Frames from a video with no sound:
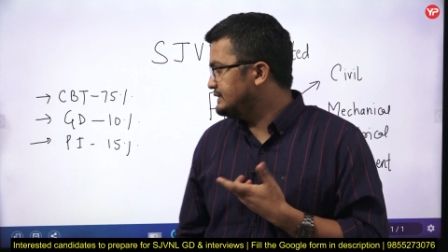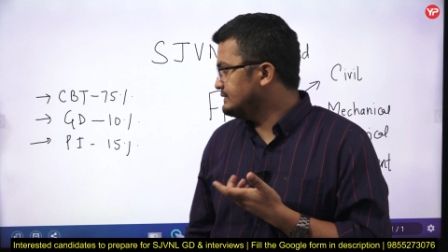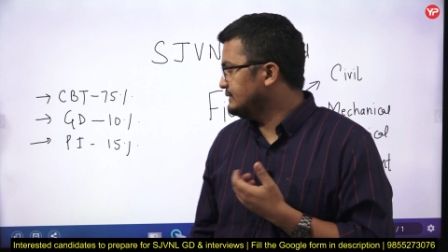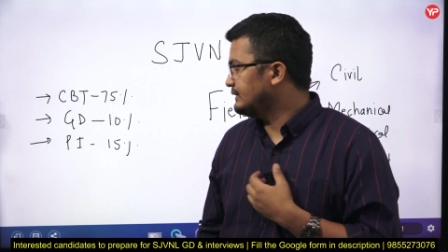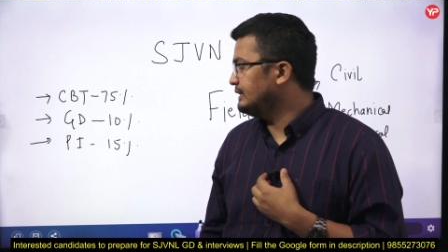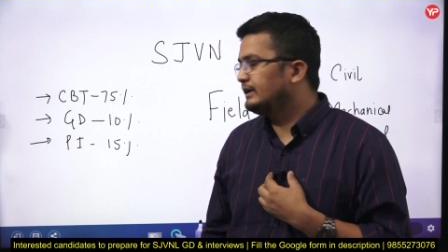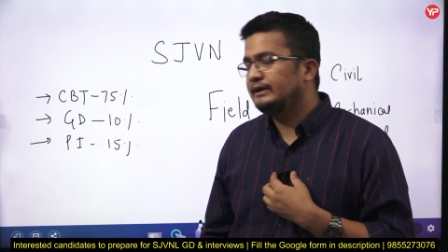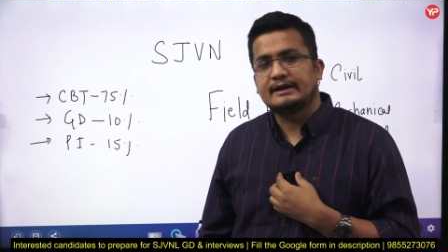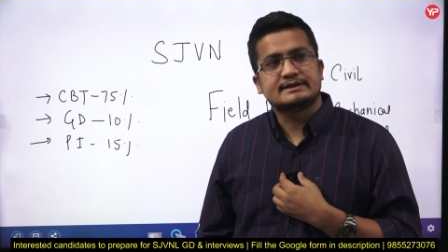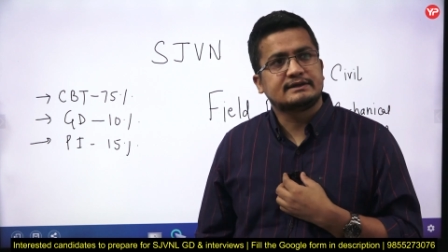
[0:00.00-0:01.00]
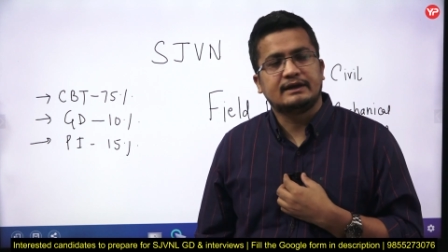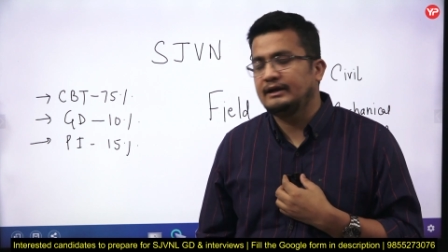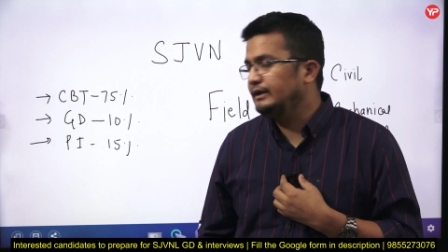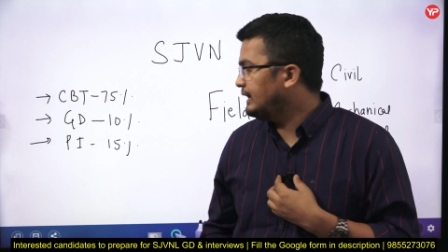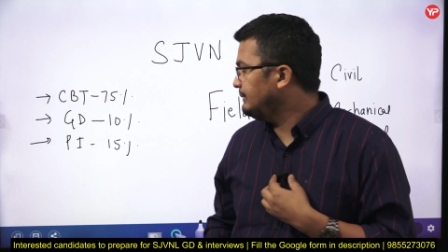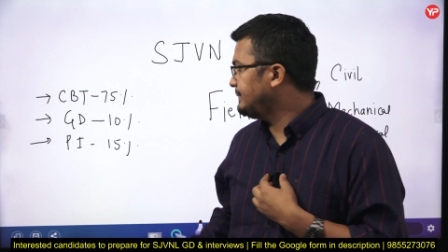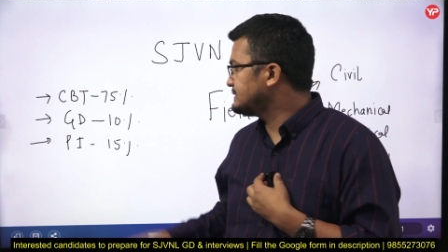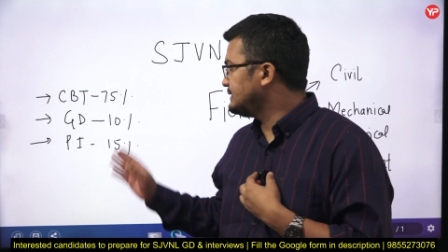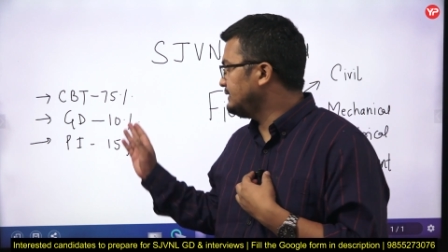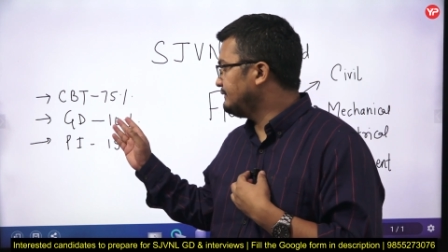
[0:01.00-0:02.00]
which is your written test, and ten
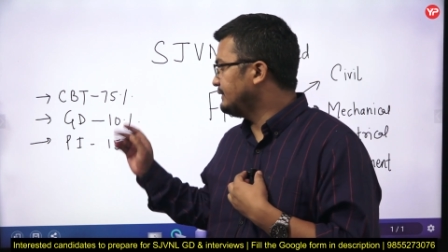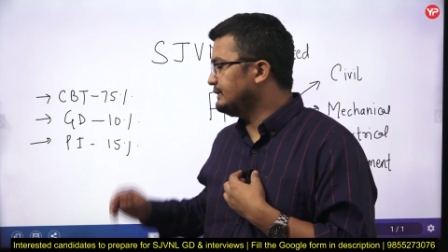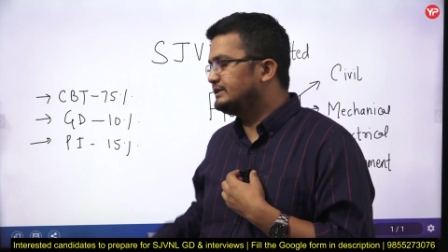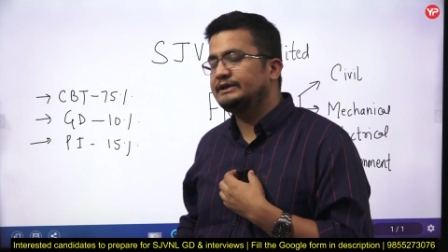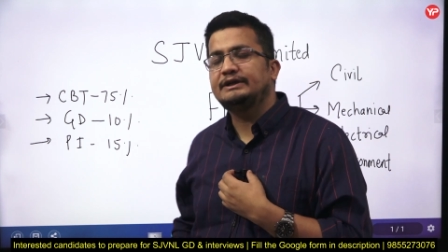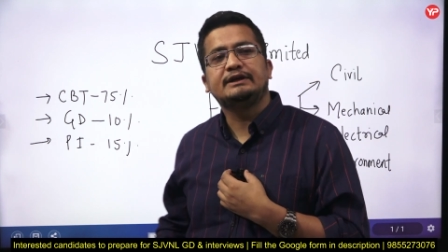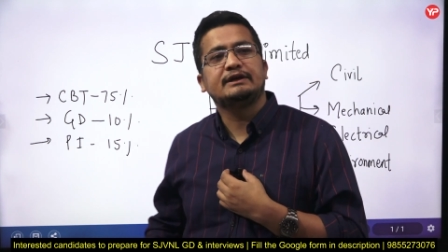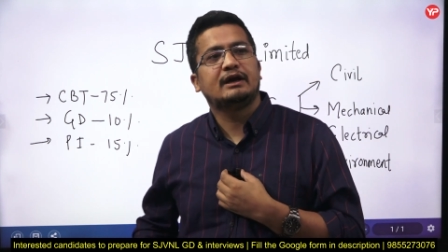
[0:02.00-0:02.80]
percent for your G D,